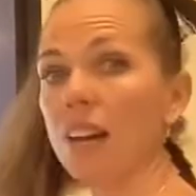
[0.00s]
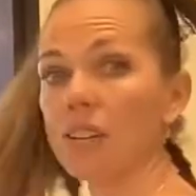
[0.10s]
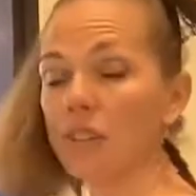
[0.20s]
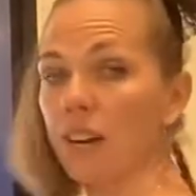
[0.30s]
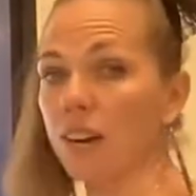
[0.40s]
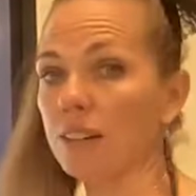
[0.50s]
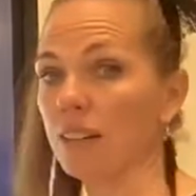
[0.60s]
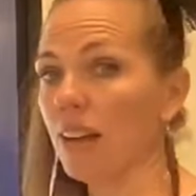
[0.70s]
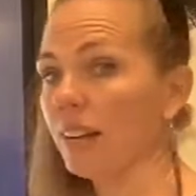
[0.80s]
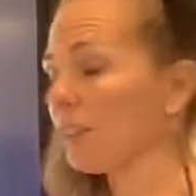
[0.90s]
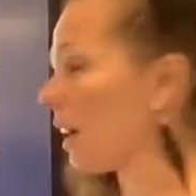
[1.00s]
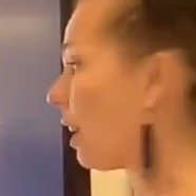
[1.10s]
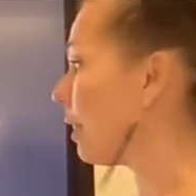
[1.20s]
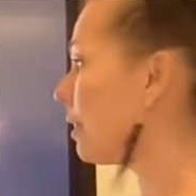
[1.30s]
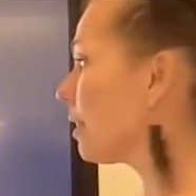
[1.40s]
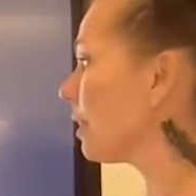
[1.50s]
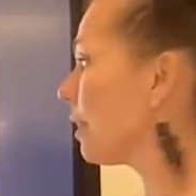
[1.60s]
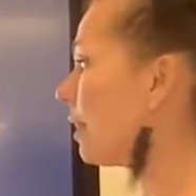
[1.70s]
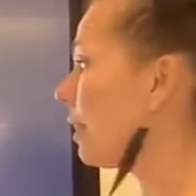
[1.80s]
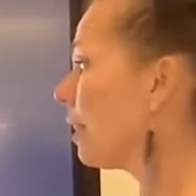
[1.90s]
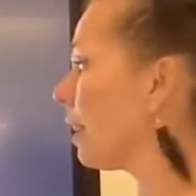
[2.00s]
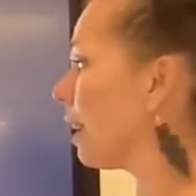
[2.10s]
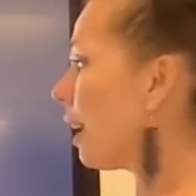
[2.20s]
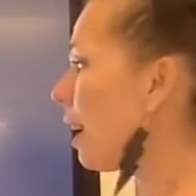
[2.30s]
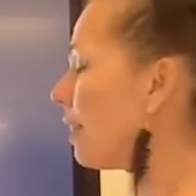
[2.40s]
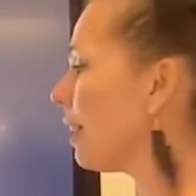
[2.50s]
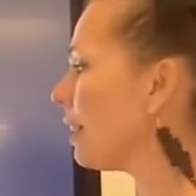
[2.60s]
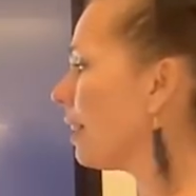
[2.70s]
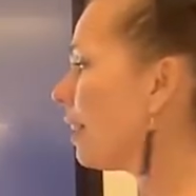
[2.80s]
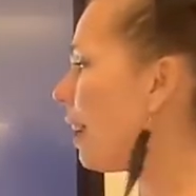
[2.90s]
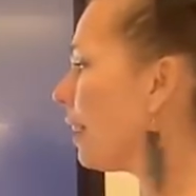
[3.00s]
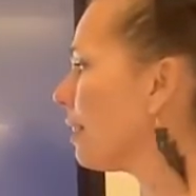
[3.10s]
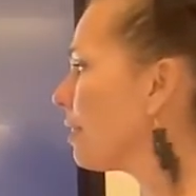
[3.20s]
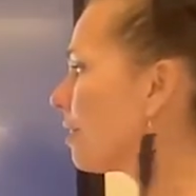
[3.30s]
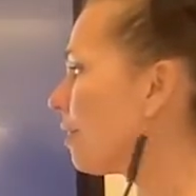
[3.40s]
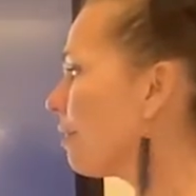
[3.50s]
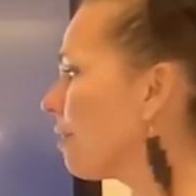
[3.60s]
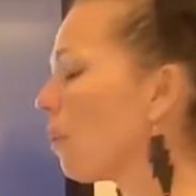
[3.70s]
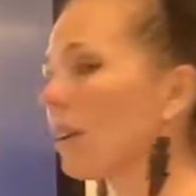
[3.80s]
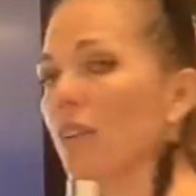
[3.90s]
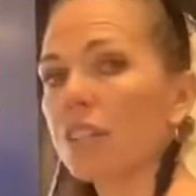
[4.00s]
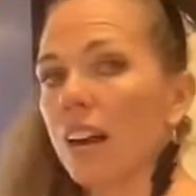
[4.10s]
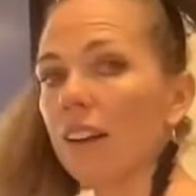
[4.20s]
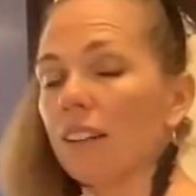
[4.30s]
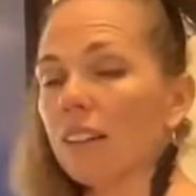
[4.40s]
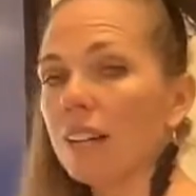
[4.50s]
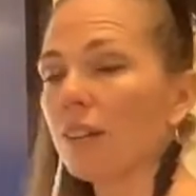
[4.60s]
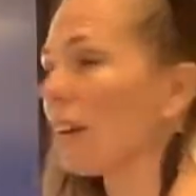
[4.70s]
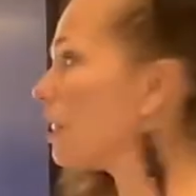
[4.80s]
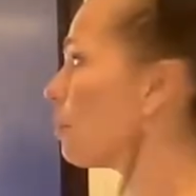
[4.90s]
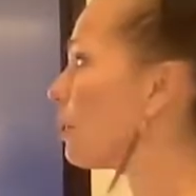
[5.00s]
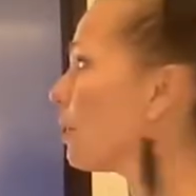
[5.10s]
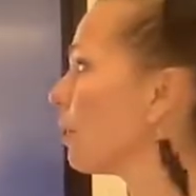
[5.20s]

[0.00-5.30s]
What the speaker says: unshared electrons, and then it has 4 shared electrons, but